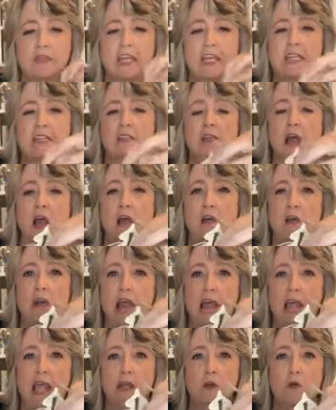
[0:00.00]
These
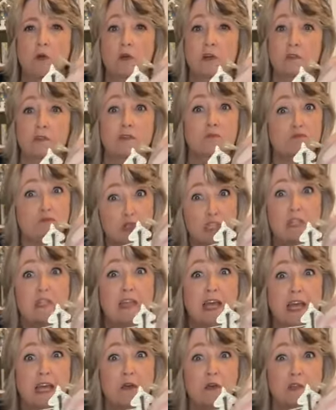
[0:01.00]
are acorn,
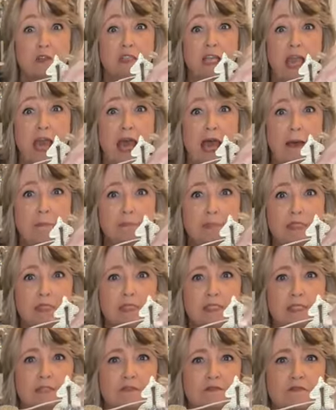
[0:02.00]
real acorn
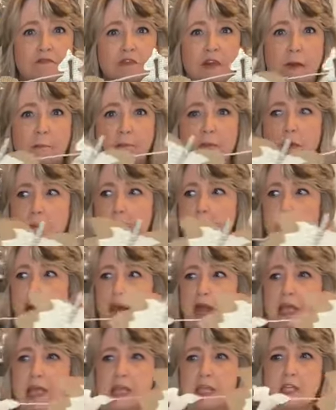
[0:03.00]
caps from
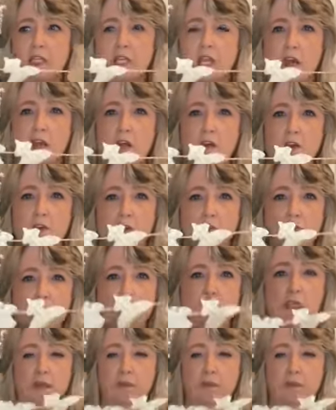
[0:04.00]
my yard